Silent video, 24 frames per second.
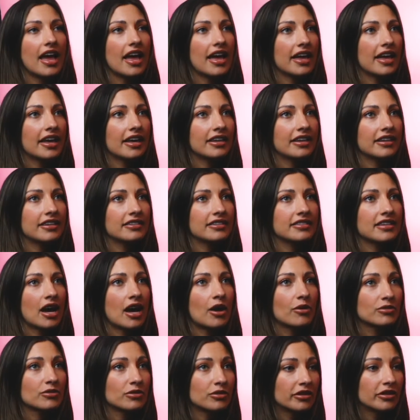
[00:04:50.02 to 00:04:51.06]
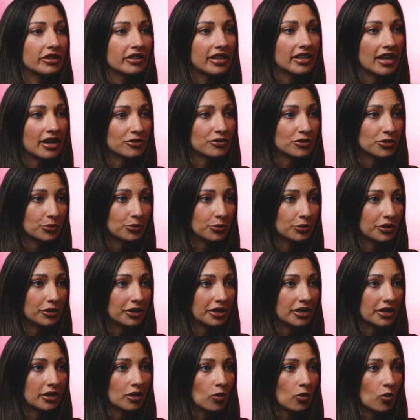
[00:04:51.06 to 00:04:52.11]
And I was only allowed to
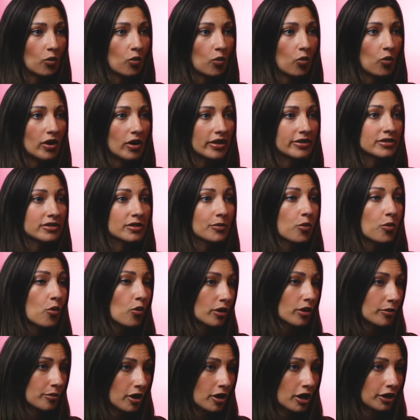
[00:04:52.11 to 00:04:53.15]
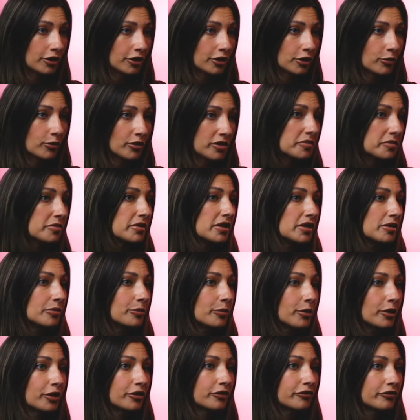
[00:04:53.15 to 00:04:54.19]
bring one support partner with me
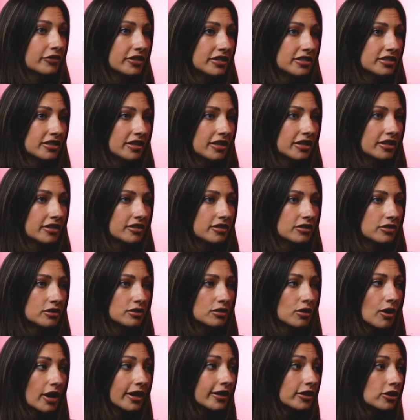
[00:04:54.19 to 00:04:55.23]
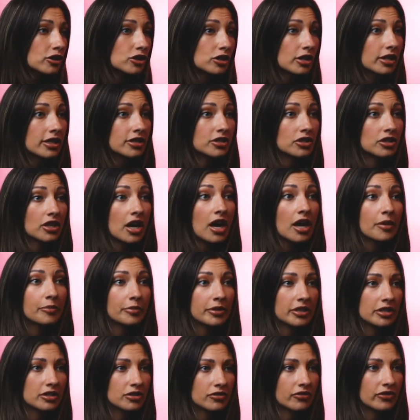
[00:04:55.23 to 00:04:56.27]
per visit. So I could change it
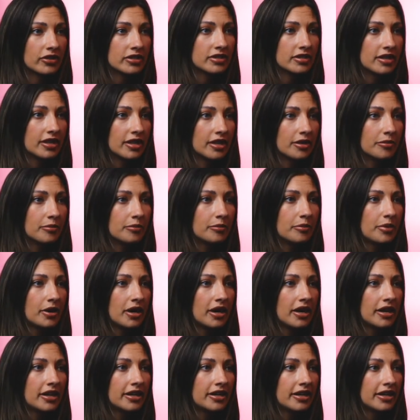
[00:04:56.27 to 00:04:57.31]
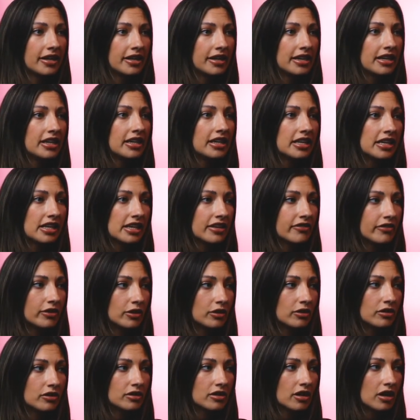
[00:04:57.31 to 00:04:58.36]
up each visit, but in any
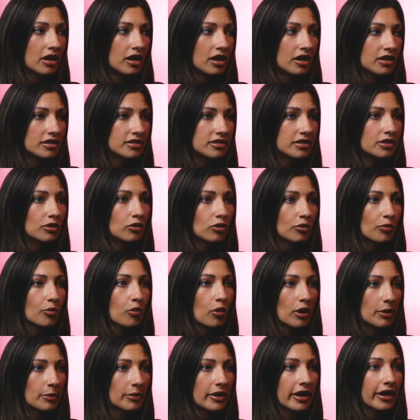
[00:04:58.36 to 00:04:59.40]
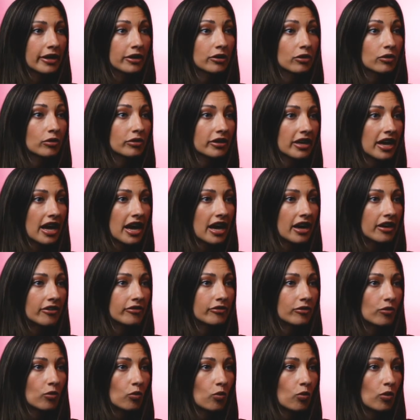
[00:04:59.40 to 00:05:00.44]
given single appointment, I could only
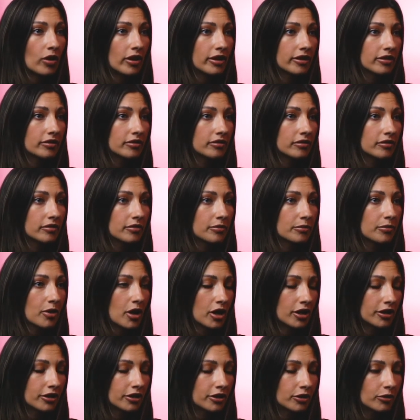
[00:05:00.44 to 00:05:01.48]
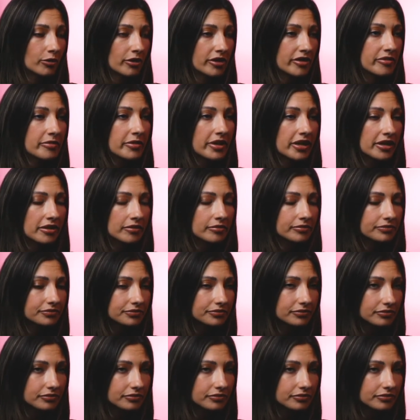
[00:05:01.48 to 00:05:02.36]
have one partner with me.